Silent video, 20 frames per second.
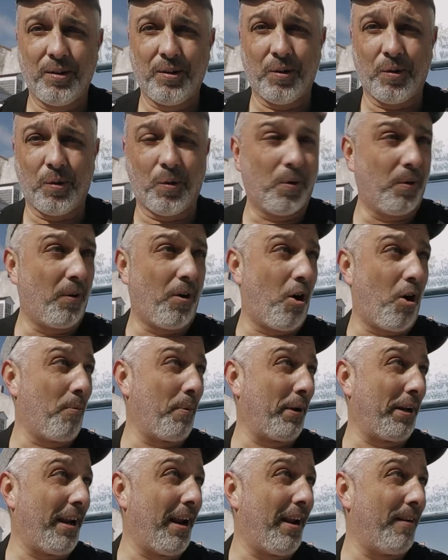or
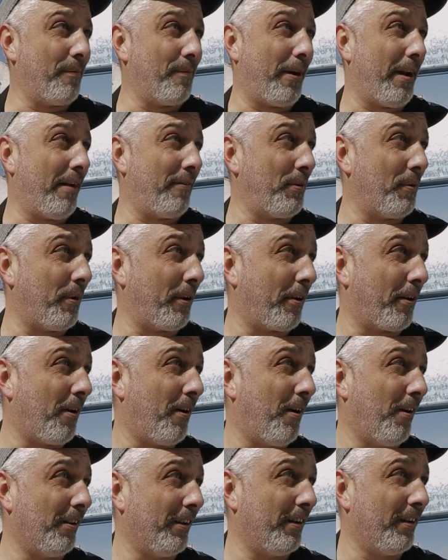Armageddon, whatever you want to
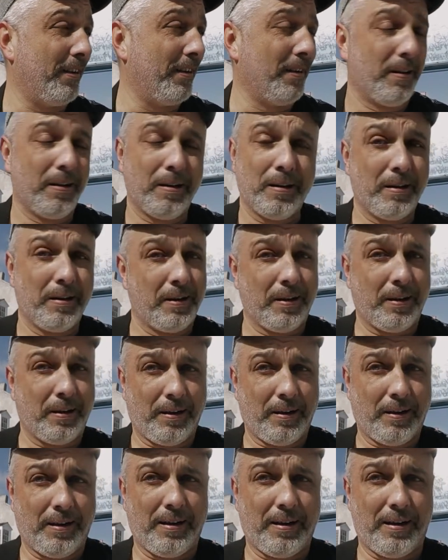call it.
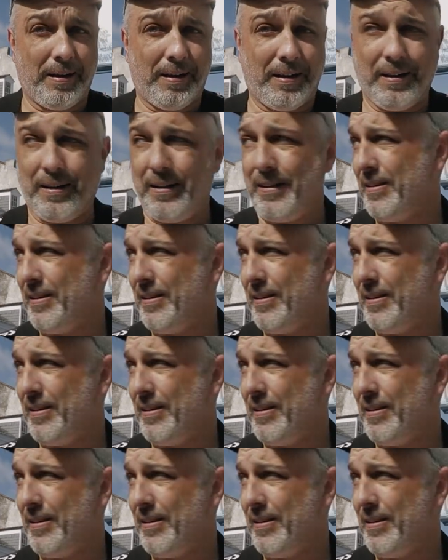But